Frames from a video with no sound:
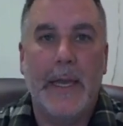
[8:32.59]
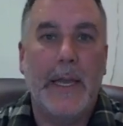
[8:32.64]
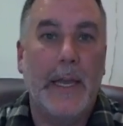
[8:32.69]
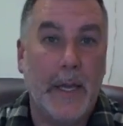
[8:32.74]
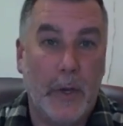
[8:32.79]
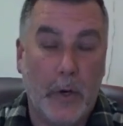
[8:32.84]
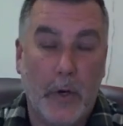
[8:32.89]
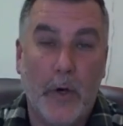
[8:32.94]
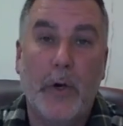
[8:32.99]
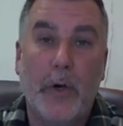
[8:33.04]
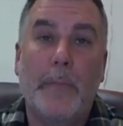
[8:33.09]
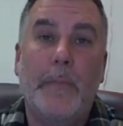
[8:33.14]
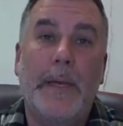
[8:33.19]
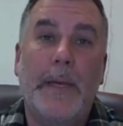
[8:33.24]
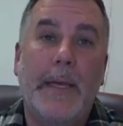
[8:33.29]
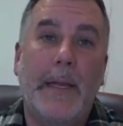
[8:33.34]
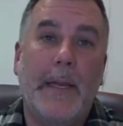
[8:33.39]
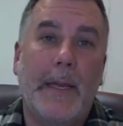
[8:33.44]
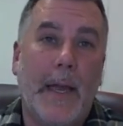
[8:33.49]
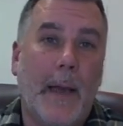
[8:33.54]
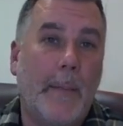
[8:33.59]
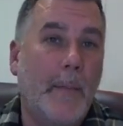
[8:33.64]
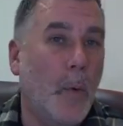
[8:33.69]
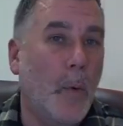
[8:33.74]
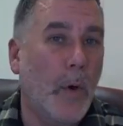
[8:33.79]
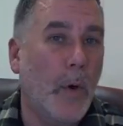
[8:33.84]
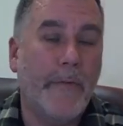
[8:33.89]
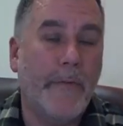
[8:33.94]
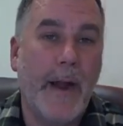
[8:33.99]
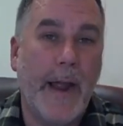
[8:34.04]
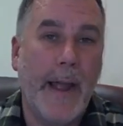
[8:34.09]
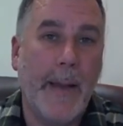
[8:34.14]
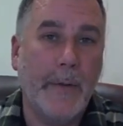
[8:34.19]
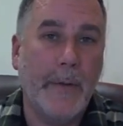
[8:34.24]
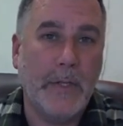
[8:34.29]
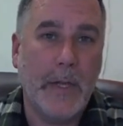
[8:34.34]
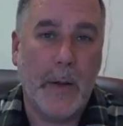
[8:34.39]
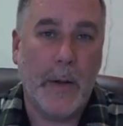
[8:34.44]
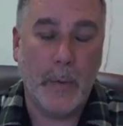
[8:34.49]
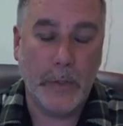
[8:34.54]
It could be to come to work for
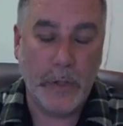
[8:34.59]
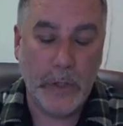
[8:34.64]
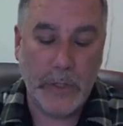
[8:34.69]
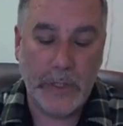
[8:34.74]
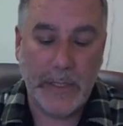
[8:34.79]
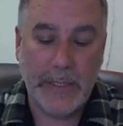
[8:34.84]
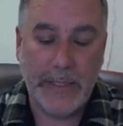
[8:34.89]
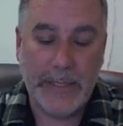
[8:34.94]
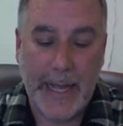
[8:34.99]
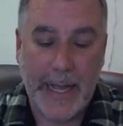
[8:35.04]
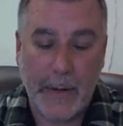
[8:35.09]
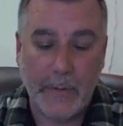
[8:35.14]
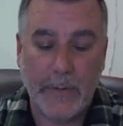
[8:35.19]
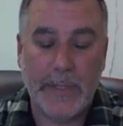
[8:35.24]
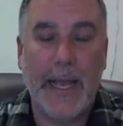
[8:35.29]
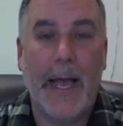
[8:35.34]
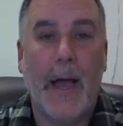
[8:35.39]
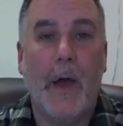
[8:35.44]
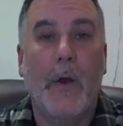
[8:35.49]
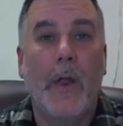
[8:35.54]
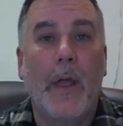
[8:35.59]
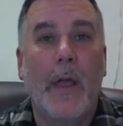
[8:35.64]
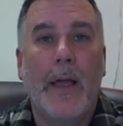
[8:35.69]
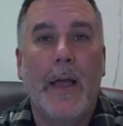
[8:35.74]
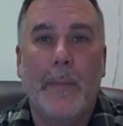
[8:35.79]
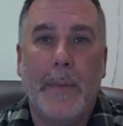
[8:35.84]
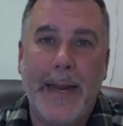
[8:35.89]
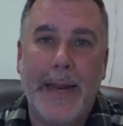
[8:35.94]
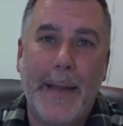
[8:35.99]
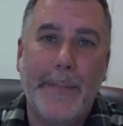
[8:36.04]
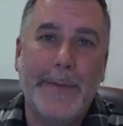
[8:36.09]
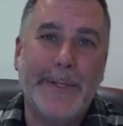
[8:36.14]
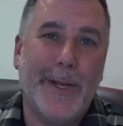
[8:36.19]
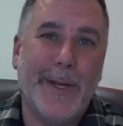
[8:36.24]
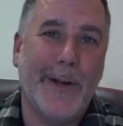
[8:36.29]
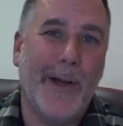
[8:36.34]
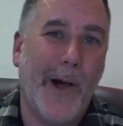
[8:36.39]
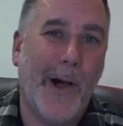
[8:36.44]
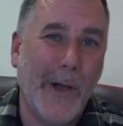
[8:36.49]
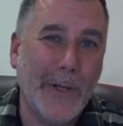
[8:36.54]
Amazon, which is in downtown, but
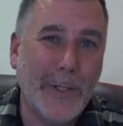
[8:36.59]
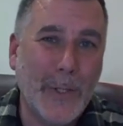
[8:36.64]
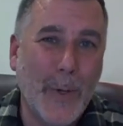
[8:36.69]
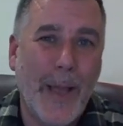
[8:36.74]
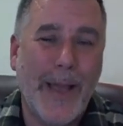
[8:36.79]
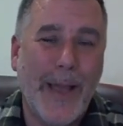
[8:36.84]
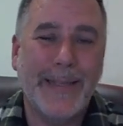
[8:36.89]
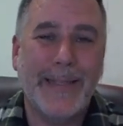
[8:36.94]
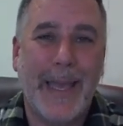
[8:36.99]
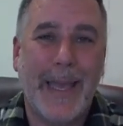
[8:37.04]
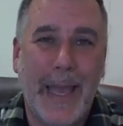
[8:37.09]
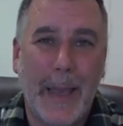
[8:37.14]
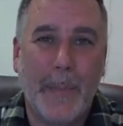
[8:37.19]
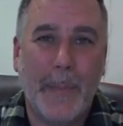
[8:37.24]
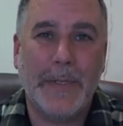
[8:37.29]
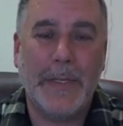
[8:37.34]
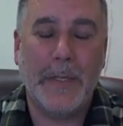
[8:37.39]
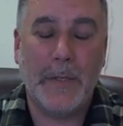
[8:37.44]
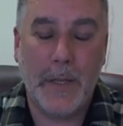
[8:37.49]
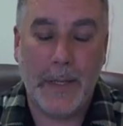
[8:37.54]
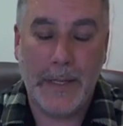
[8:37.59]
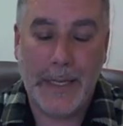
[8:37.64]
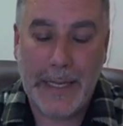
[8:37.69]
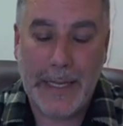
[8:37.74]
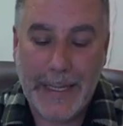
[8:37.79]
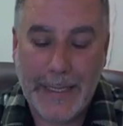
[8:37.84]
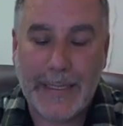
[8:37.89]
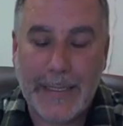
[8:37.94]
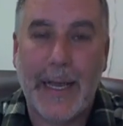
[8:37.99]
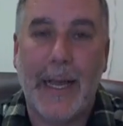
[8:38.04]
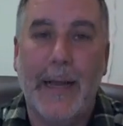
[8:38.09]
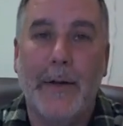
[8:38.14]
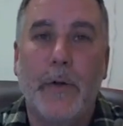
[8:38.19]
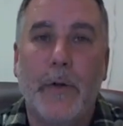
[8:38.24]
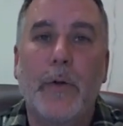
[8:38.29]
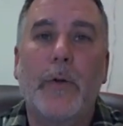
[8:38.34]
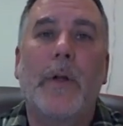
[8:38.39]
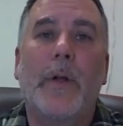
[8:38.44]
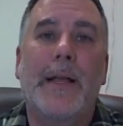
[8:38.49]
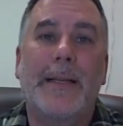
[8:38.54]
Amazon also has campuses on the east side.
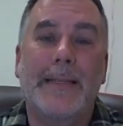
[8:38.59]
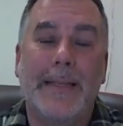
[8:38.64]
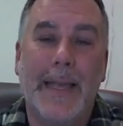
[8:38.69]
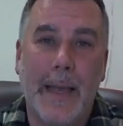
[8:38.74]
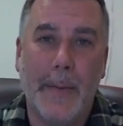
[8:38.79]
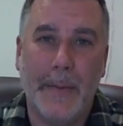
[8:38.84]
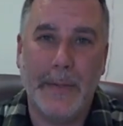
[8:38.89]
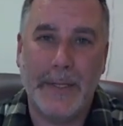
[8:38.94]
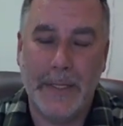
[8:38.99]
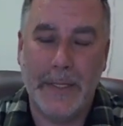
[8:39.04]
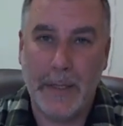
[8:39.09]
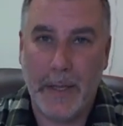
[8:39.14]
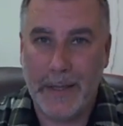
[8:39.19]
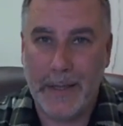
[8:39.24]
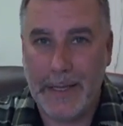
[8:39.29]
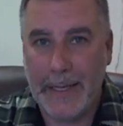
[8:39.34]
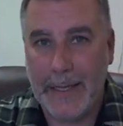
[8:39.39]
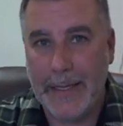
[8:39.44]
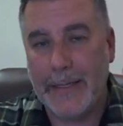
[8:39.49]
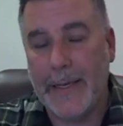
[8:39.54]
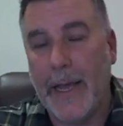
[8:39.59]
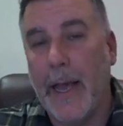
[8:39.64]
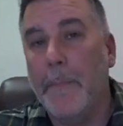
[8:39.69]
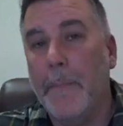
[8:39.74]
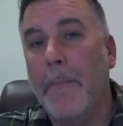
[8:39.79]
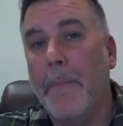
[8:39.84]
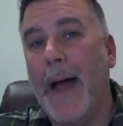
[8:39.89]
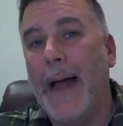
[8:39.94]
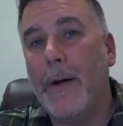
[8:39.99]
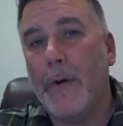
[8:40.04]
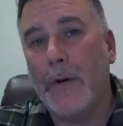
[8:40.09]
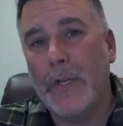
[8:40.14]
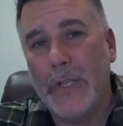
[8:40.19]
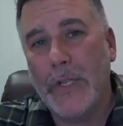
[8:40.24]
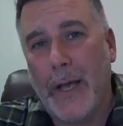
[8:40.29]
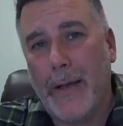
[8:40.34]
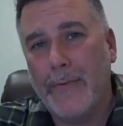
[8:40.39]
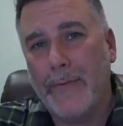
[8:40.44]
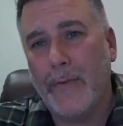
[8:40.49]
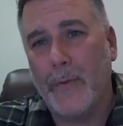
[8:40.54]
Google has campuses on the east side.
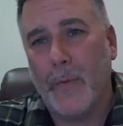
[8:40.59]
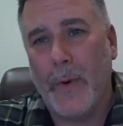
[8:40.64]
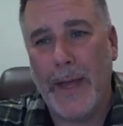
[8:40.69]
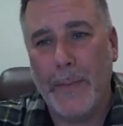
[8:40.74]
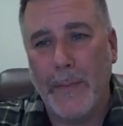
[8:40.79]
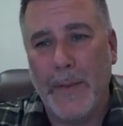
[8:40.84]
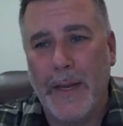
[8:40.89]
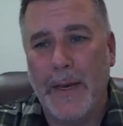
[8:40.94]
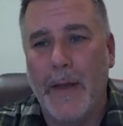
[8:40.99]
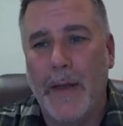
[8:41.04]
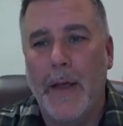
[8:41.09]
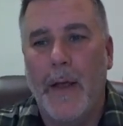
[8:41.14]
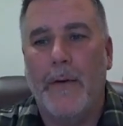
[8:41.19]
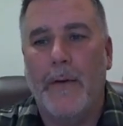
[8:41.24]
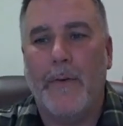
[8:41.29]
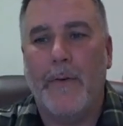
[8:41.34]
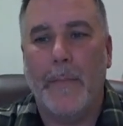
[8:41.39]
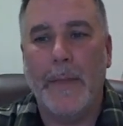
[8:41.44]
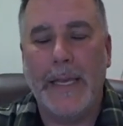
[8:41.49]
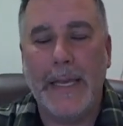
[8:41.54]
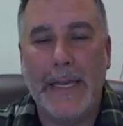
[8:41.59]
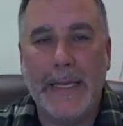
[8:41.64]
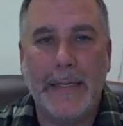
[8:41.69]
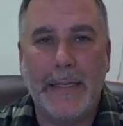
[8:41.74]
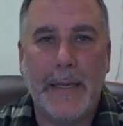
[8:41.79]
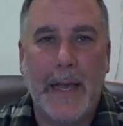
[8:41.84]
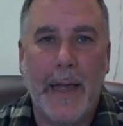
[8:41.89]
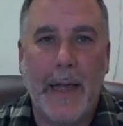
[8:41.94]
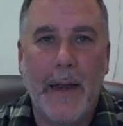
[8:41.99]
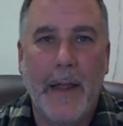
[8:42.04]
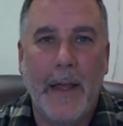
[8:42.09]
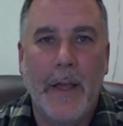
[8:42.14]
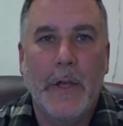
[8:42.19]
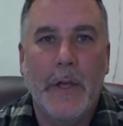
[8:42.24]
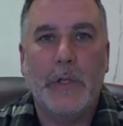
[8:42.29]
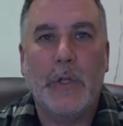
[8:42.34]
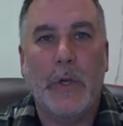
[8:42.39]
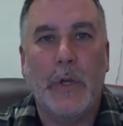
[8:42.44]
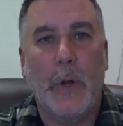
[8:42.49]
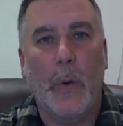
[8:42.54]
Microsoft's Redmond from the east side.
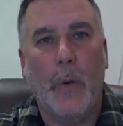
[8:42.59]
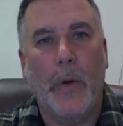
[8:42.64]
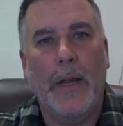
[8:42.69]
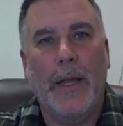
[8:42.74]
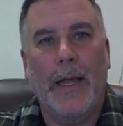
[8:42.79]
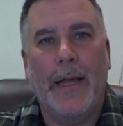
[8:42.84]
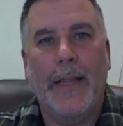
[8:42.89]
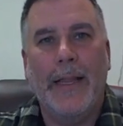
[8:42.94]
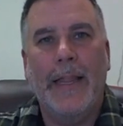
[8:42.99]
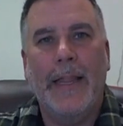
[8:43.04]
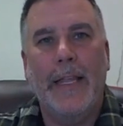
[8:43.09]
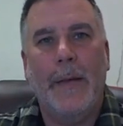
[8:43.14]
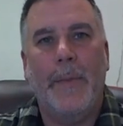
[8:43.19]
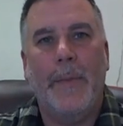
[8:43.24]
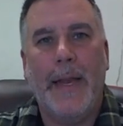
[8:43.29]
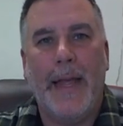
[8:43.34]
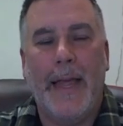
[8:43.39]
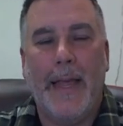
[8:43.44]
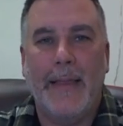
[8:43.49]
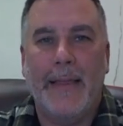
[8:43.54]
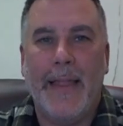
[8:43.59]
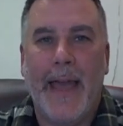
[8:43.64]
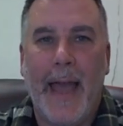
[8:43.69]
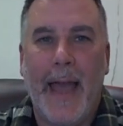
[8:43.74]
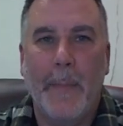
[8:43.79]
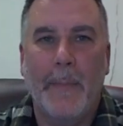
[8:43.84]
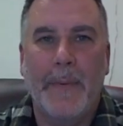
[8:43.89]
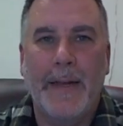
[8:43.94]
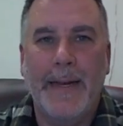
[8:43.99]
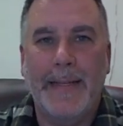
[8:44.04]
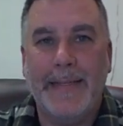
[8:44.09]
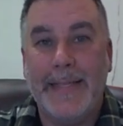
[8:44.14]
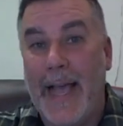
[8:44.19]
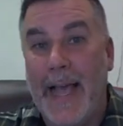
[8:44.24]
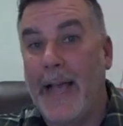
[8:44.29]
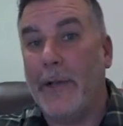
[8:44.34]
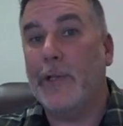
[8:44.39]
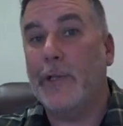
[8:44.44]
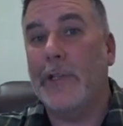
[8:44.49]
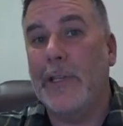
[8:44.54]
So I don't want to eliminate that, but it's
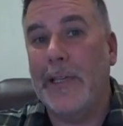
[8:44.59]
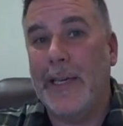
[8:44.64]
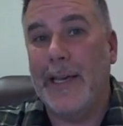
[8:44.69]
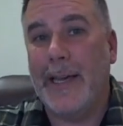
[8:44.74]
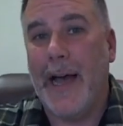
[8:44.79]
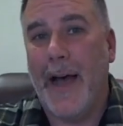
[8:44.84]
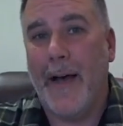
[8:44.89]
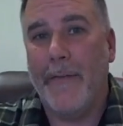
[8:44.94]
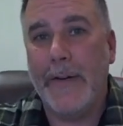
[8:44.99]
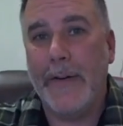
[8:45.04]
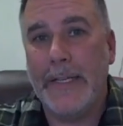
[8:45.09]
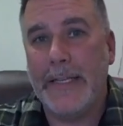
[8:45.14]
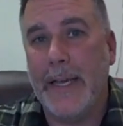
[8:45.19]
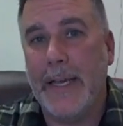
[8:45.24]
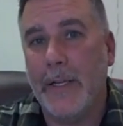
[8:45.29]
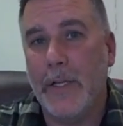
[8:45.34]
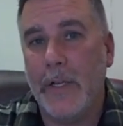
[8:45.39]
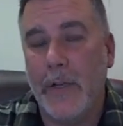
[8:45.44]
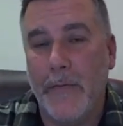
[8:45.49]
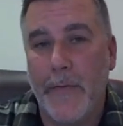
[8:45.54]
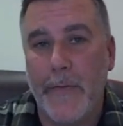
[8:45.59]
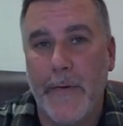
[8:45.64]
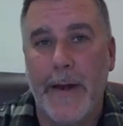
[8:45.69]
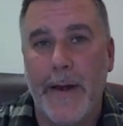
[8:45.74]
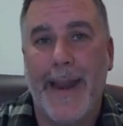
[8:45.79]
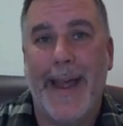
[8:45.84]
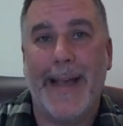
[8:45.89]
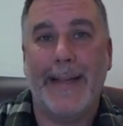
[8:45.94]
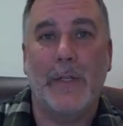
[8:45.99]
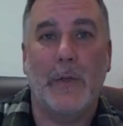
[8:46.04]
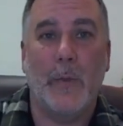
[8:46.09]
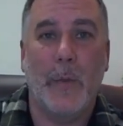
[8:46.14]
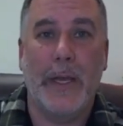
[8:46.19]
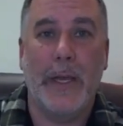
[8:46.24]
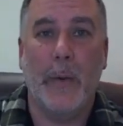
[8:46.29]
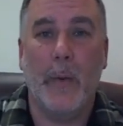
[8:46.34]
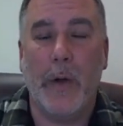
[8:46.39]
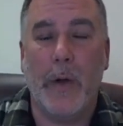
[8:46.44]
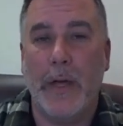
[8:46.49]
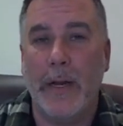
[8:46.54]
actually a conversation for next
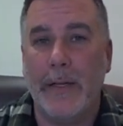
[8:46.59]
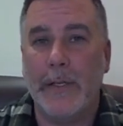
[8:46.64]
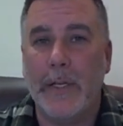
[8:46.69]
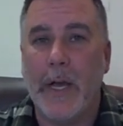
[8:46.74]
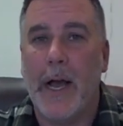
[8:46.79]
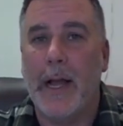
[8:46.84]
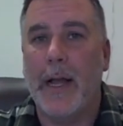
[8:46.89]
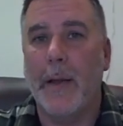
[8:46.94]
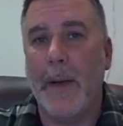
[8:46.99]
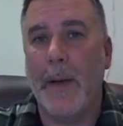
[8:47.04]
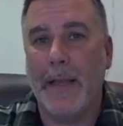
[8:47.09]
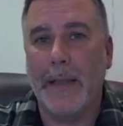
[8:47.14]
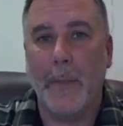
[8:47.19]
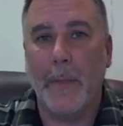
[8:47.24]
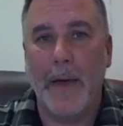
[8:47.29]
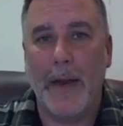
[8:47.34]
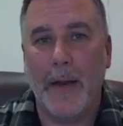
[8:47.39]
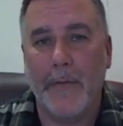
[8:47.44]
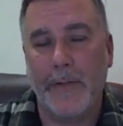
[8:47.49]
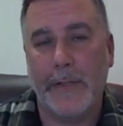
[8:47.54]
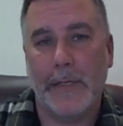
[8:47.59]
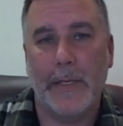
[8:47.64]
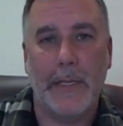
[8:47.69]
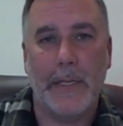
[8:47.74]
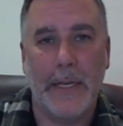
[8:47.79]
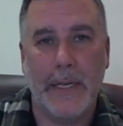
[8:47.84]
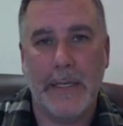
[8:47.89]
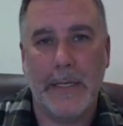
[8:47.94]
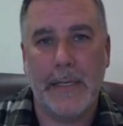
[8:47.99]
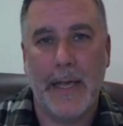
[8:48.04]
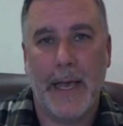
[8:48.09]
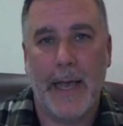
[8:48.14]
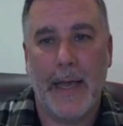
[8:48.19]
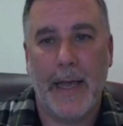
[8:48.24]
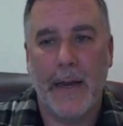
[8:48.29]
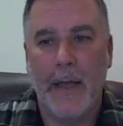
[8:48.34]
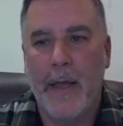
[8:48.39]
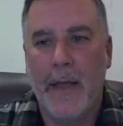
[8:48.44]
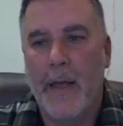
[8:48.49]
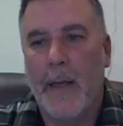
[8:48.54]
week. We're going to talk about the benefits of the east side.